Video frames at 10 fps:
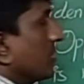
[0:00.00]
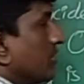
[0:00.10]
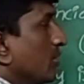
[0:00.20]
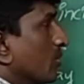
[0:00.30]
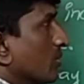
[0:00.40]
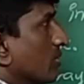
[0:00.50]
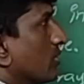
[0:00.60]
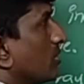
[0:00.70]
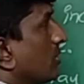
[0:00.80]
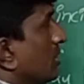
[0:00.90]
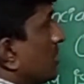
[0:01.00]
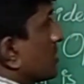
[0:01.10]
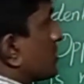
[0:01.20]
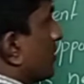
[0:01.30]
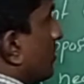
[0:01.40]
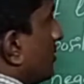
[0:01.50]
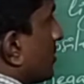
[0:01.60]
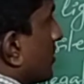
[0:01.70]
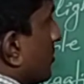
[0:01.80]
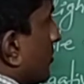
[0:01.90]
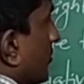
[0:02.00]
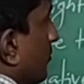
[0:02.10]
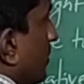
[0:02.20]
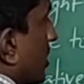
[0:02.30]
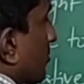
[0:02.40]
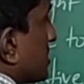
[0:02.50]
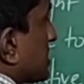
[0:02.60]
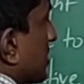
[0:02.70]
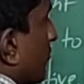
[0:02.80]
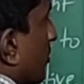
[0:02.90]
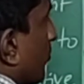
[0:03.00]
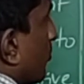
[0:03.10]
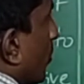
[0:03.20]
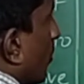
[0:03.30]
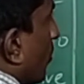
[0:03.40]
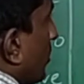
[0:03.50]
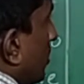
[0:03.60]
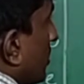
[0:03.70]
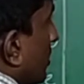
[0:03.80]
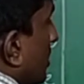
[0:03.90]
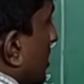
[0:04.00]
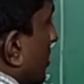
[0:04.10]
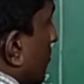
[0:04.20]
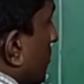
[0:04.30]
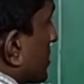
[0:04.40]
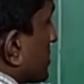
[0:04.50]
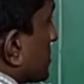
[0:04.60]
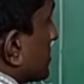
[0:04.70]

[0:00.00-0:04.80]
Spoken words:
with U. So we are measuring from pole, but